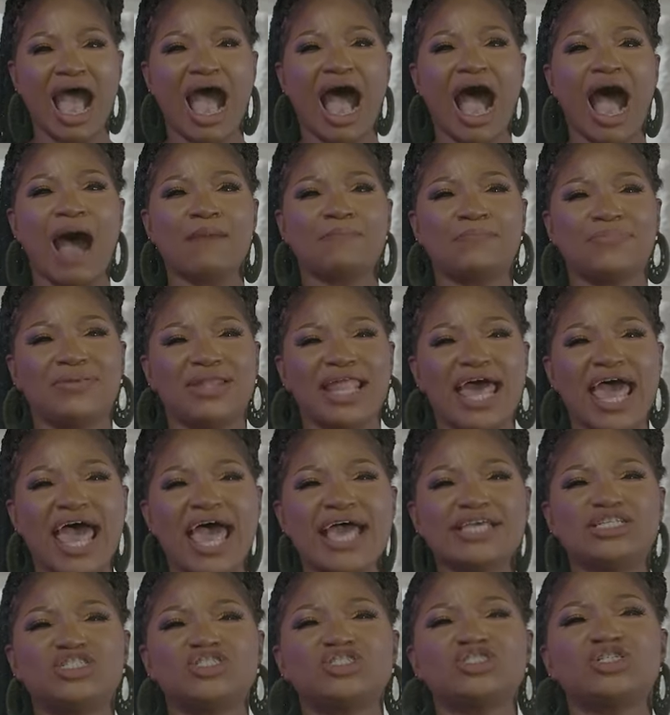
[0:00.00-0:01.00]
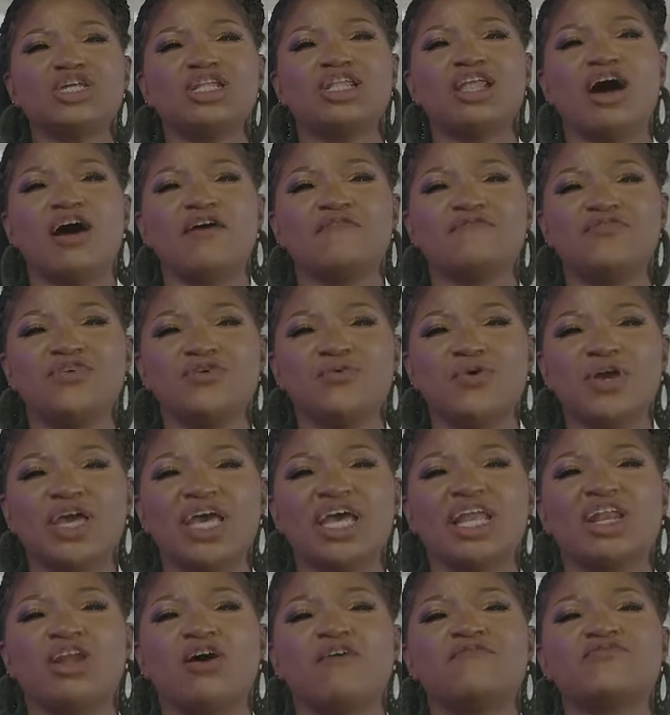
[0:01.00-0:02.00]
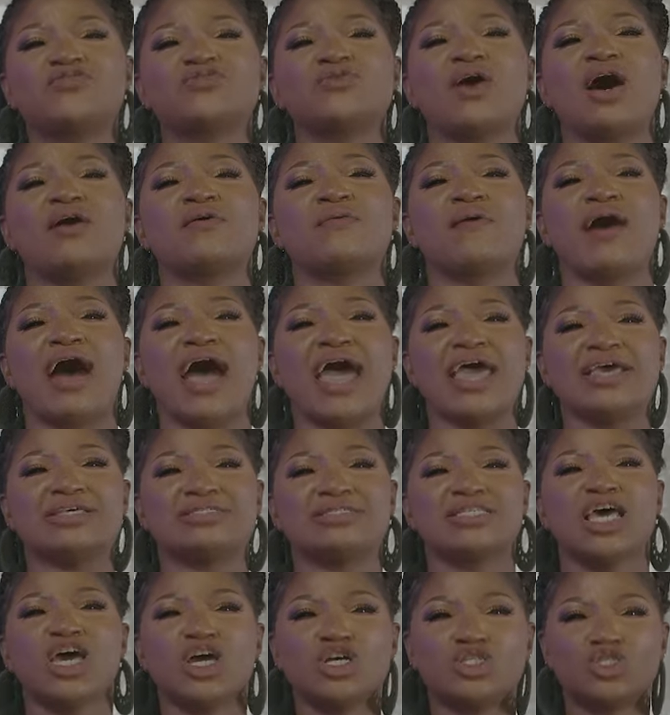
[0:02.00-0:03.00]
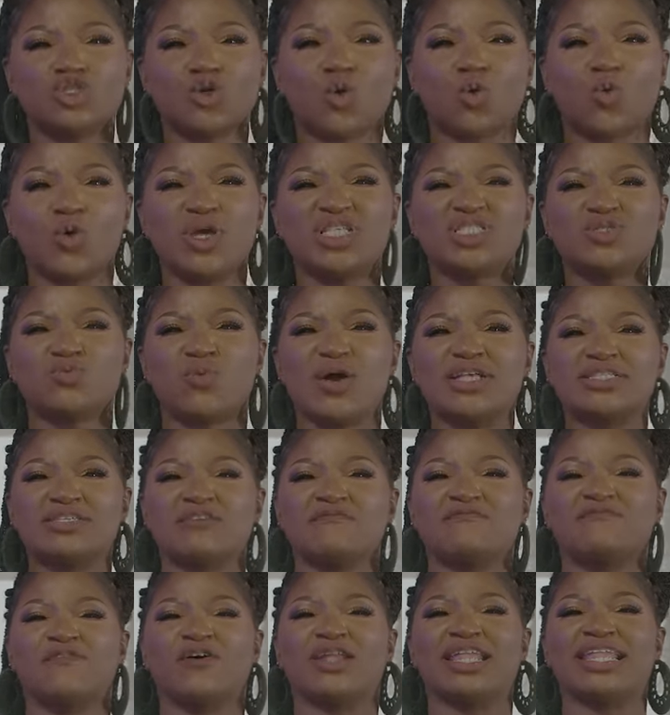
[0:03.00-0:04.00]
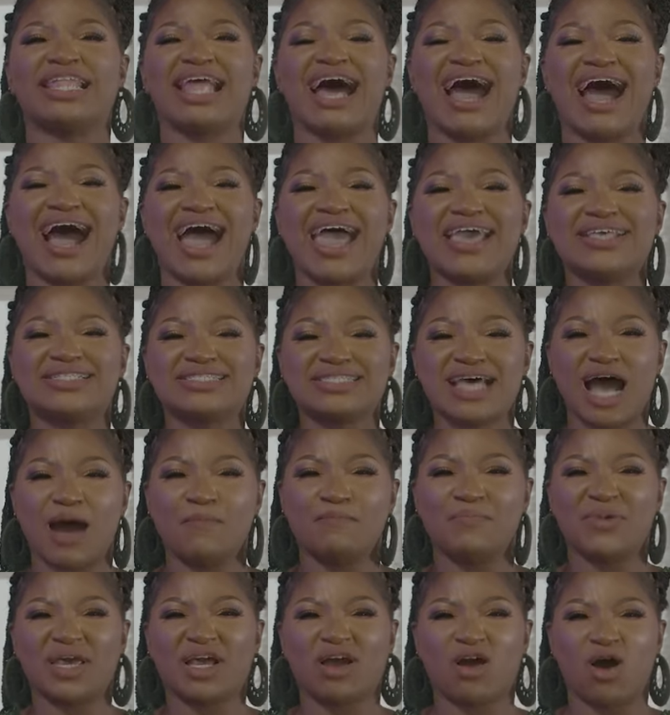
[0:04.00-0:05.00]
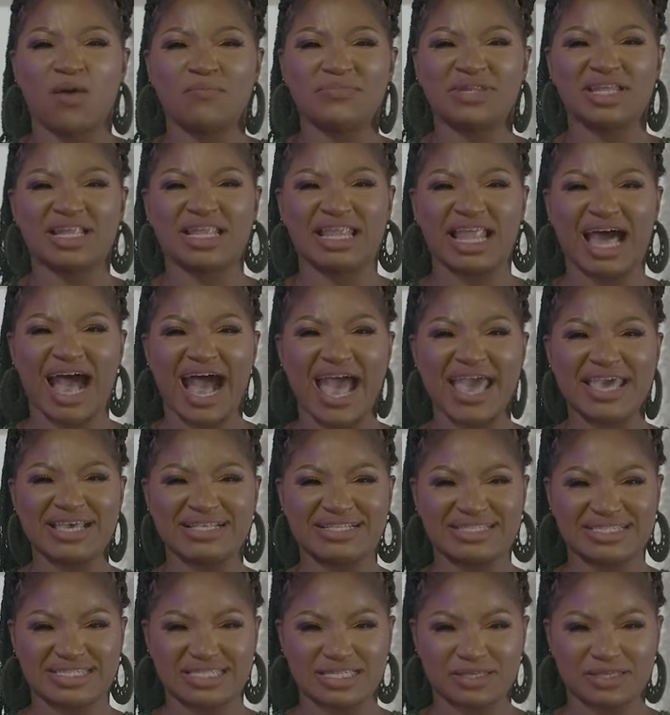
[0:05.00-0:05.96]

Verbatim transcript: I pledge to love you enough to arise, to quit waiting for light and become the light.